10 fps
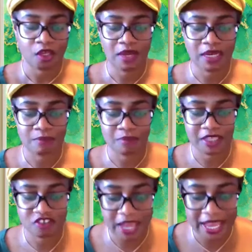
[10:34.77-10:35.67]
Go ahead and
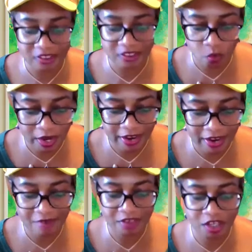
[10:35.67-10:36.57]
place your hands
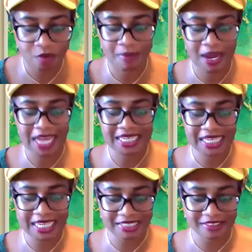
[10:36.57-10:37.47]
wherever your body
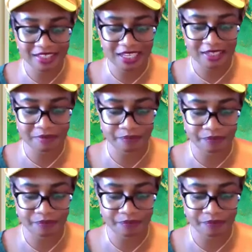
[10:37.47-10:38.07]
needs it.